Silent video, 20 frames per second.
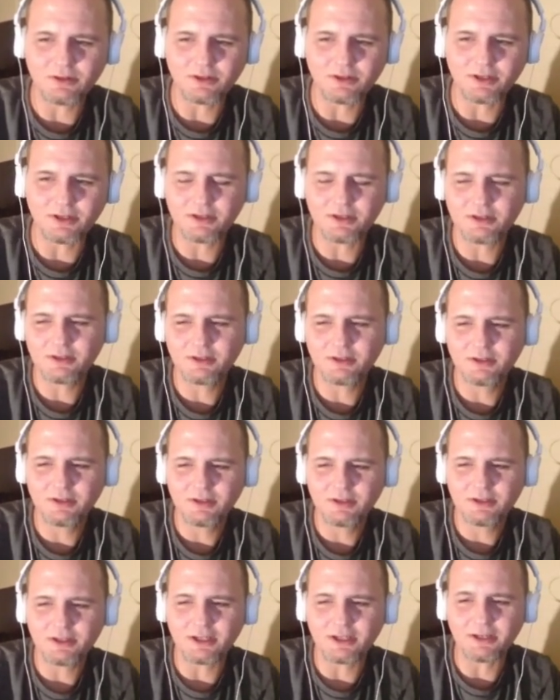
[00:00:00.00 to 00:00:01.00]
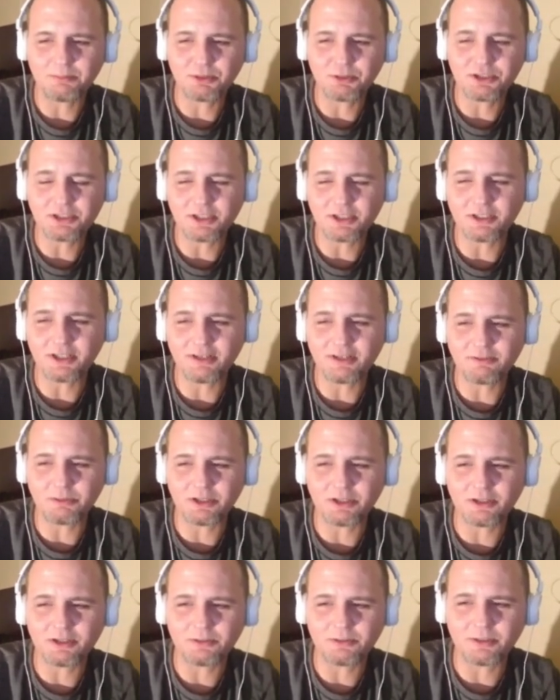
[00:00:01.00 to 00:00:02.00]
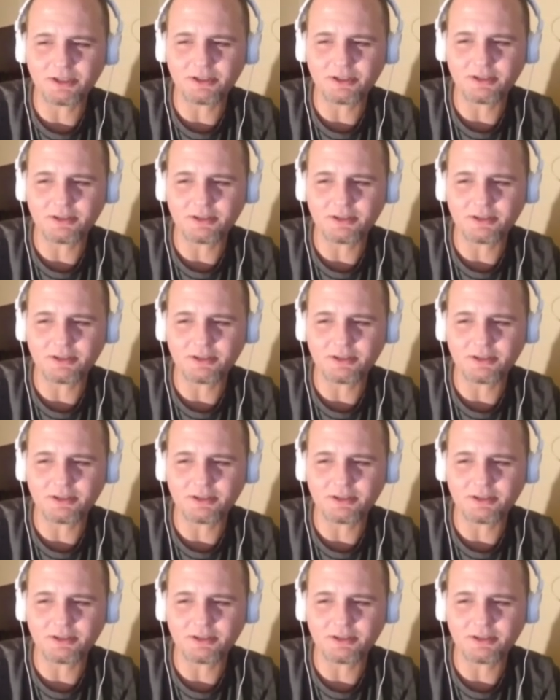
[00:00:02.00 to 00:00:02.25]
Oh yeah, I appreciate you having me on, man.